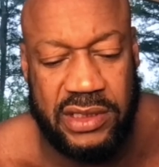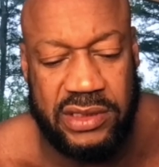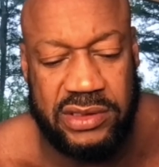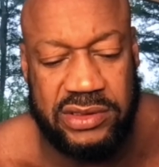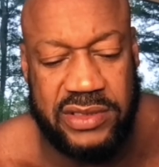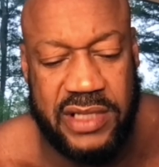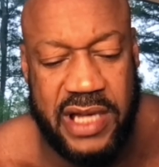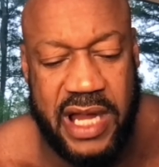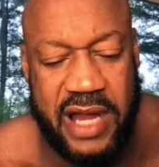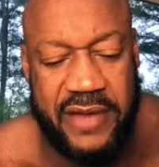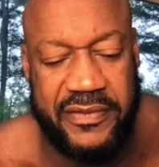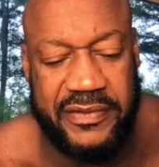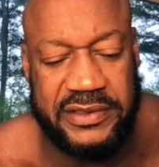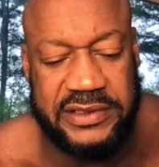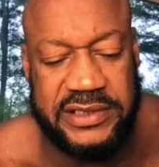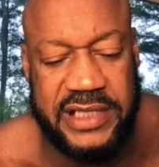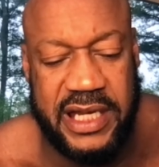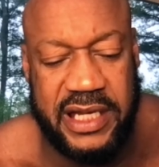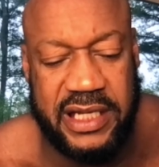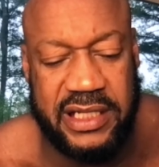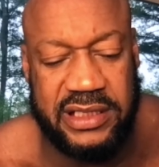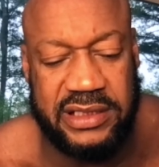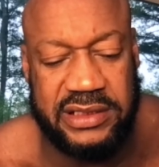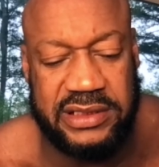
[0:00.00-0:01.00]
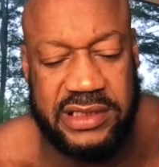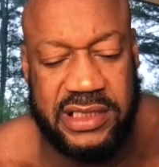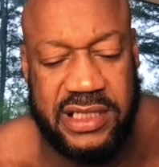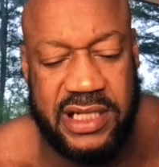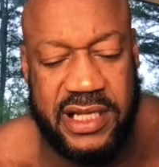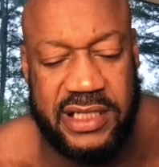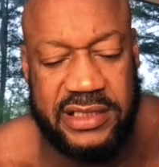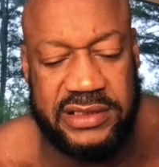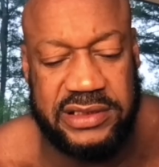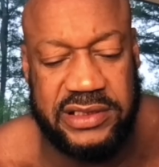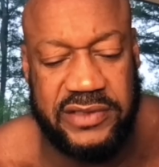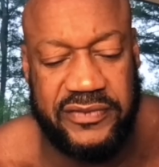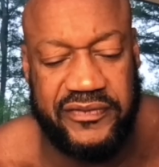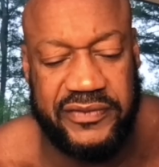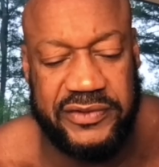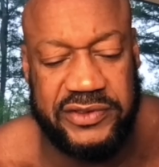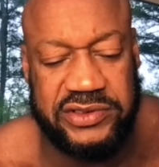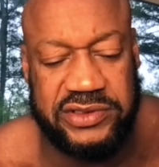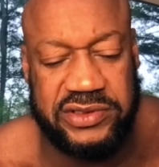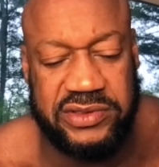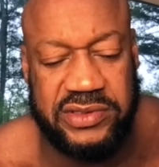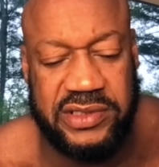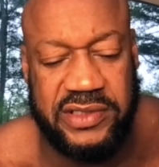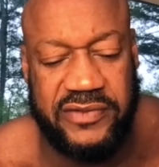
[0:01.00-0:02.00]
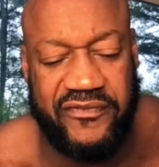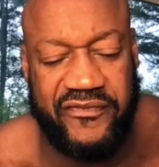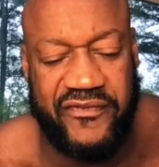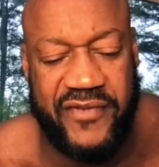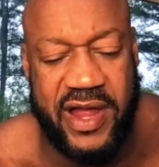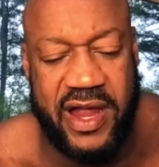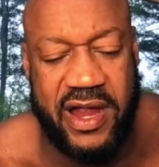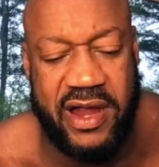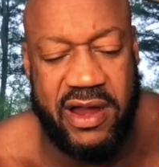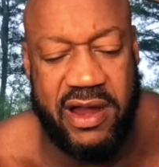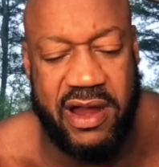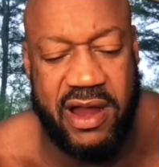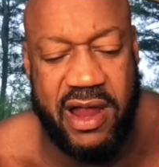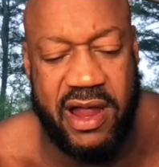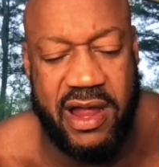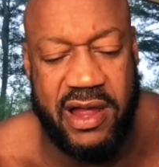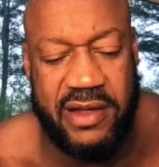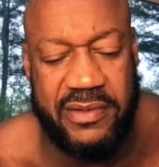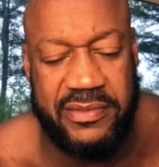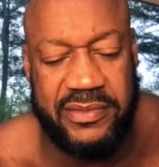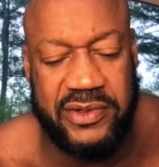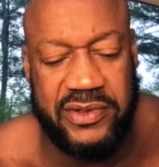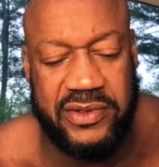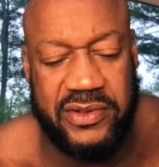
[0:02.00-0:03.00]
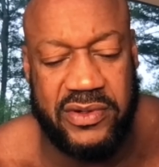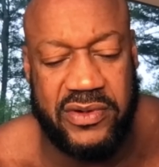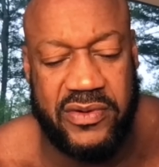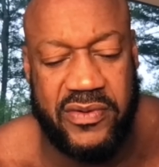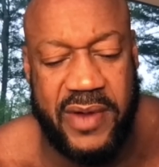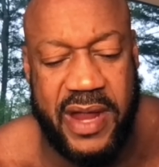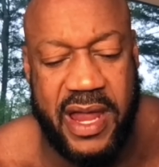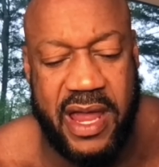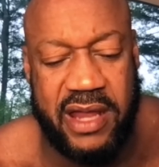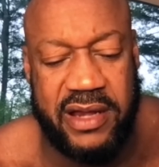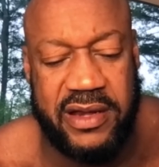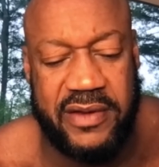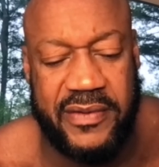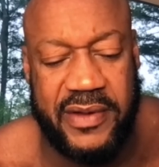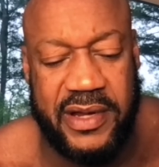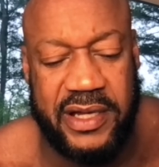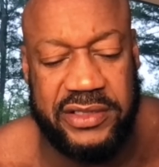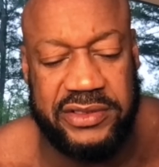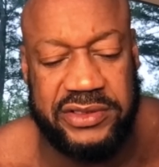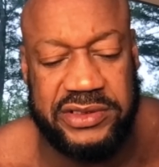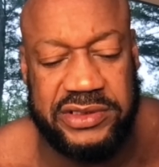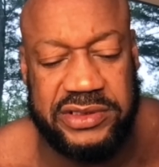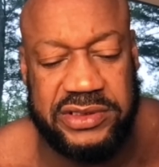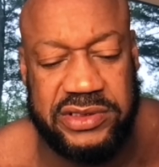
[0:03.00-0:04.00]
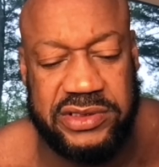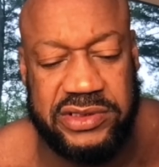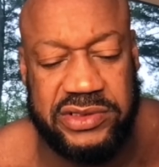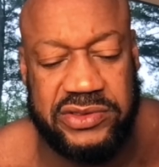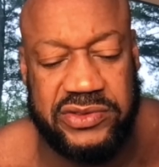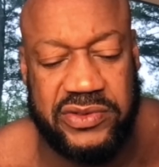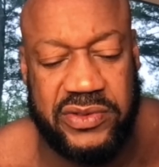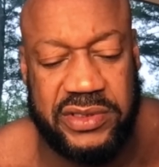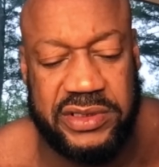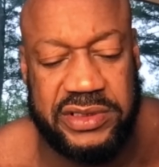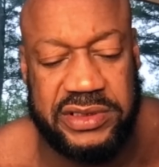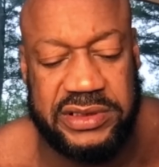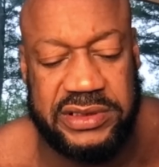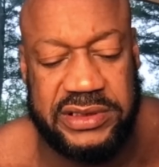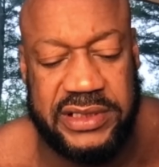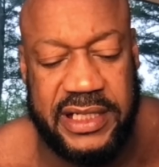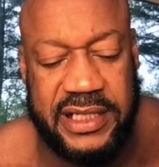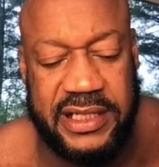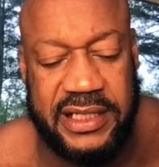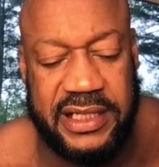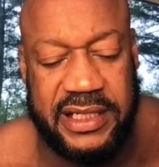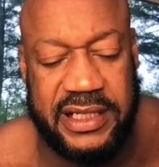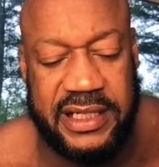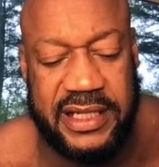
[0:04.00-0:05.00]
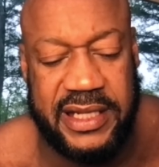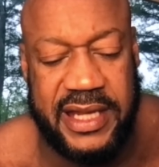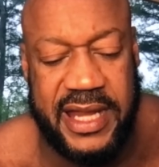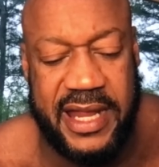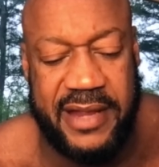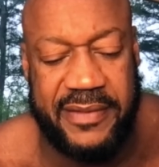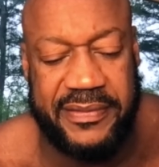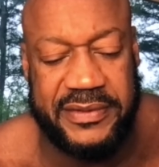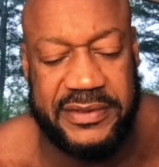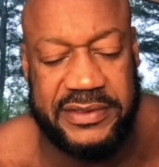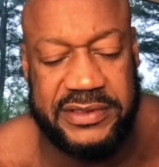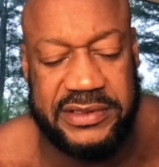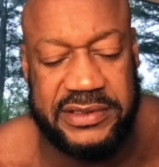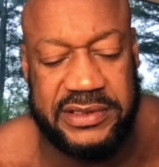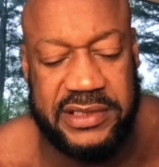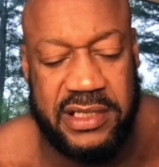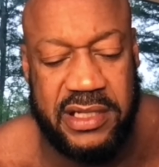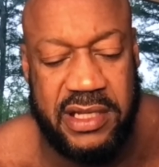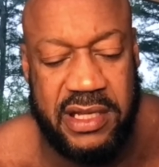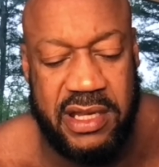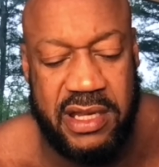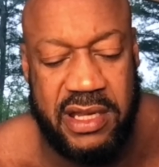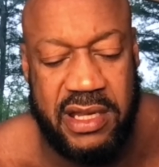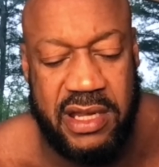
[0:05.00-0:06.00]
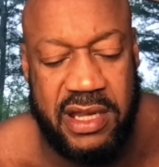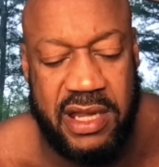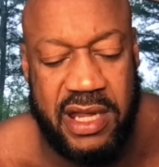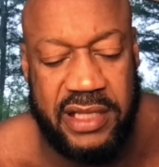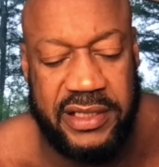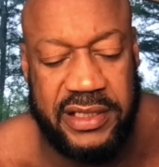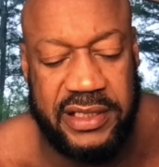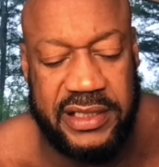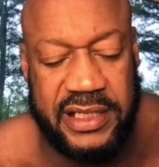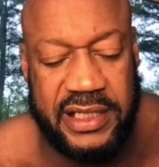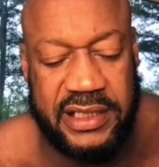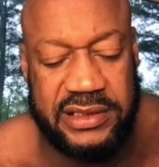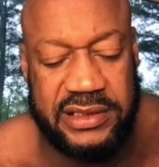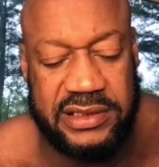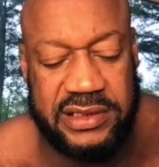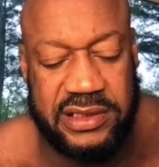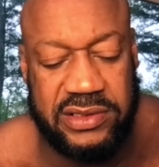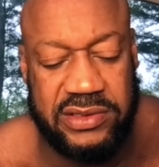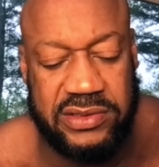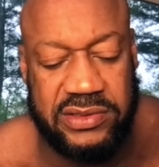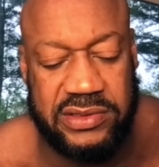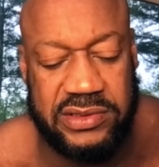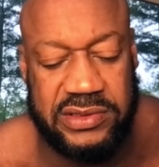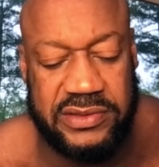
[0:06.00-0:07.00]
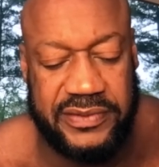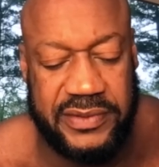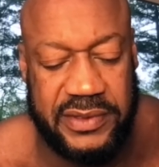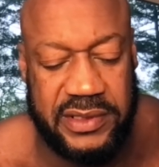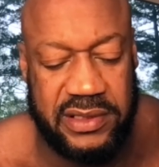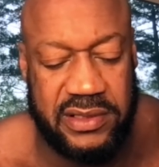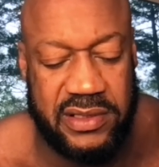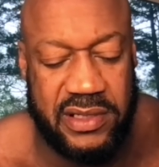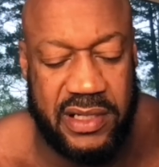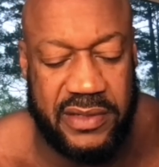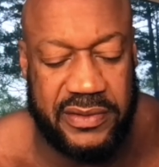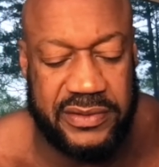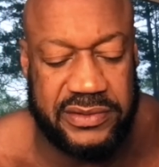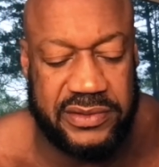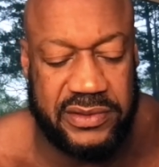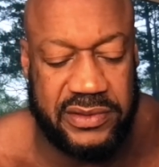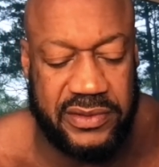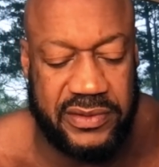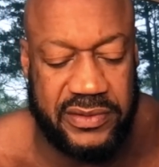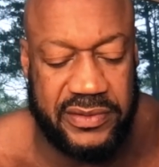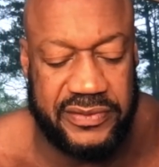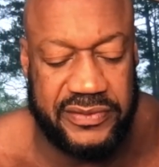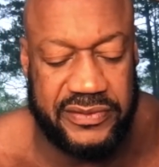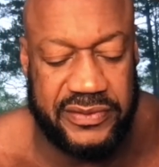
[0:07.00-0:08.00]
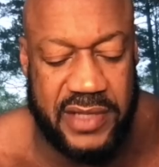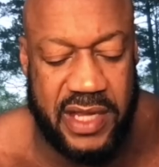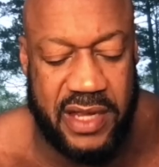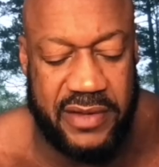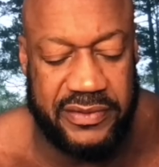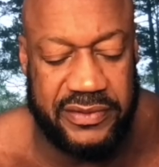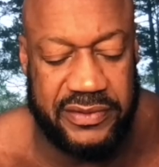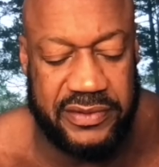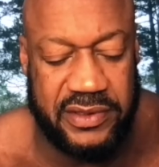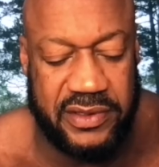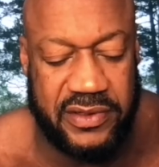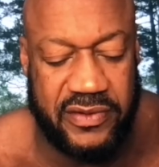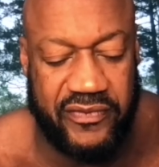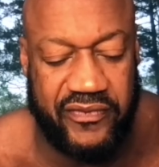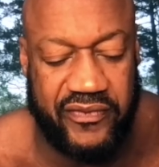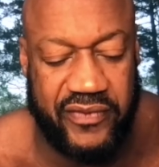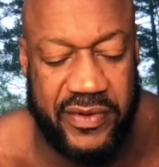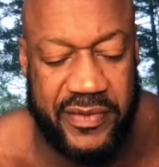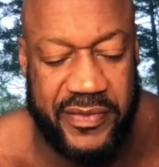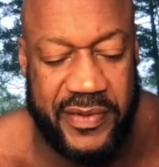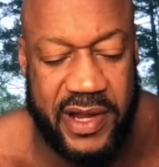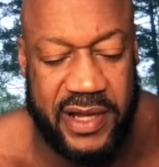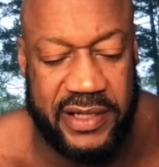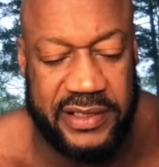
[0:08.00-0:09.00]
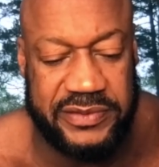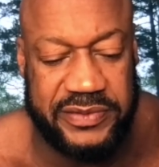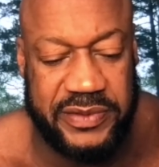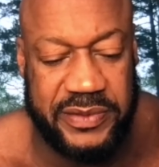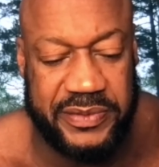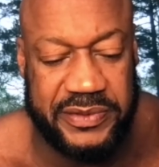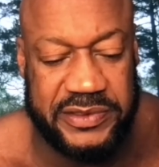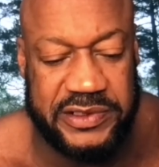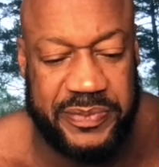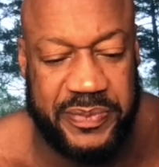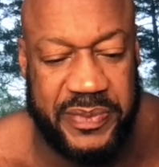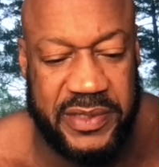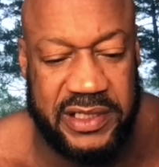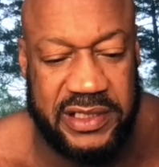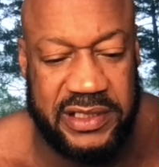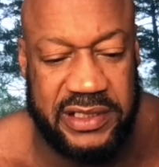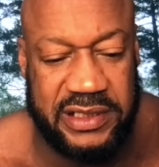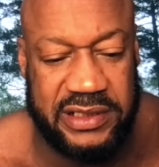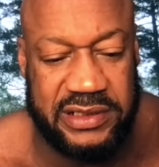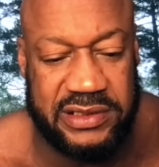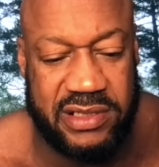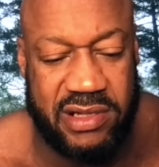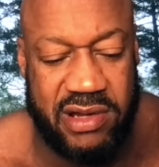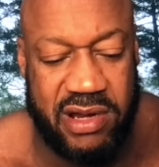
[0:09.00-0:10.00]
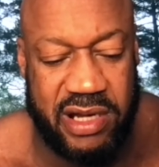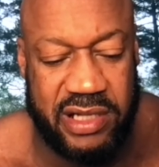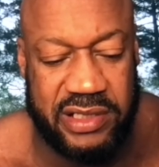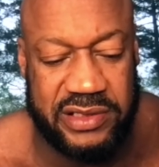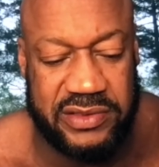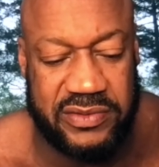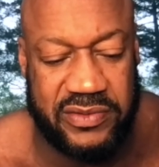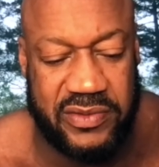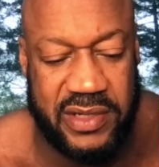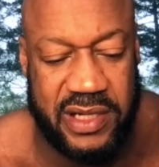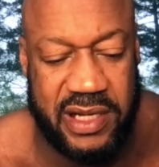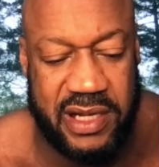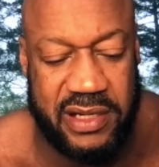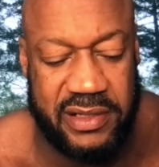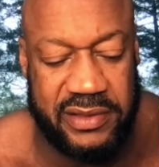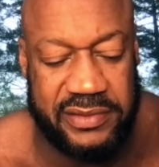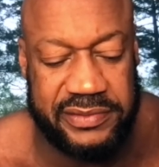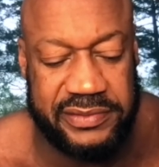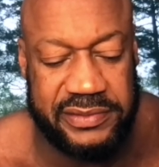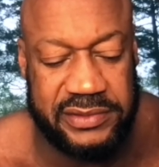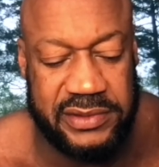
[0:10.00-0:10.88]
Driver taken to custody for shooting firearm to a crowd of hundreds near Georgia State campus. I think that's the news video I was looking for, all these people spinning these cars around.